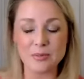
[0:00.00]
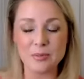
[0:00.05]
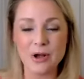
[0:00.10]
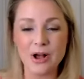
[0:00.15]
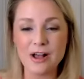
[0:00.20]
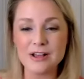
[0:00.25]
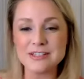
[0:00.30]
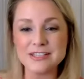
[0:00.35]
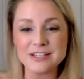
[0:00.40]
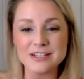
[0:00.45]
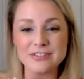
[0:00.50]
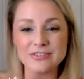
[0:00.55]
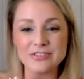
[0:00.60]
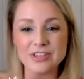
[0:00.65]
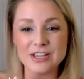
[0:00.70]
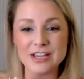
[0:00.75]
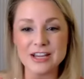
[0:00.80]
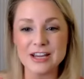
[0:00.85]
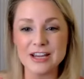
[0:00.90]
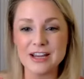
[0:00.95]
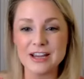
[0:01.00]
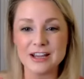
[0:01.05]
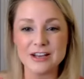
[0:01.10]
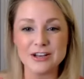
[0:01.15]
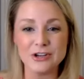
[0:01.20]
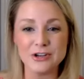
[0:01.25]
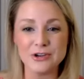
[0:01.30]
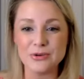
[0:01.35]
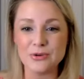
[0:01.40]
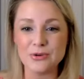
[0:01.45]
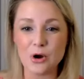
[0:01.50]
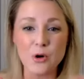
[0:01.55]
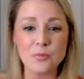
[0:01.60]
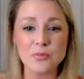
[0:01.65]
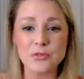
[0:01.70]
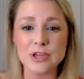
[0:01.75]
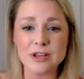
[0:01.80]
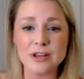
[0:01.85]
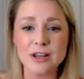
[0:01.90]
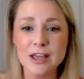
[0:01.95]
positive thing, and you hope
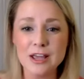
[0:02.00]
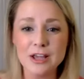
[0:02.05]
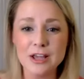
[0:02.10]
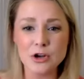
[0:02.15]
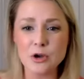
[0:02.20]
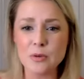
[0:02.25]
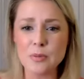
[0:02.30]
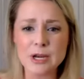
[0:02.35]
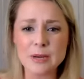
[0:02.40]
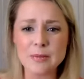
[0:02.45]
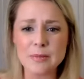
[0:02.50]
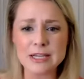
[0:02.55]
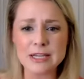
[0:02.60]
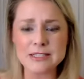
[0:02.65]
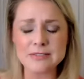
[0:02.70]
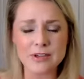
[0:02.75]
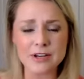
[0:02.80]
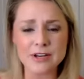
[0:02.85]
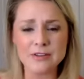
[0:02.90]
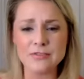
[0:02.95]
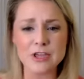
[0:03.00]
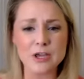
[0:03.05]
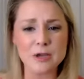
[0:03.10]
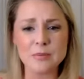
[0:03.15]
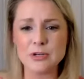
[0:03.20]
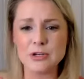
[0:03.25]
that nobody makes fun of them,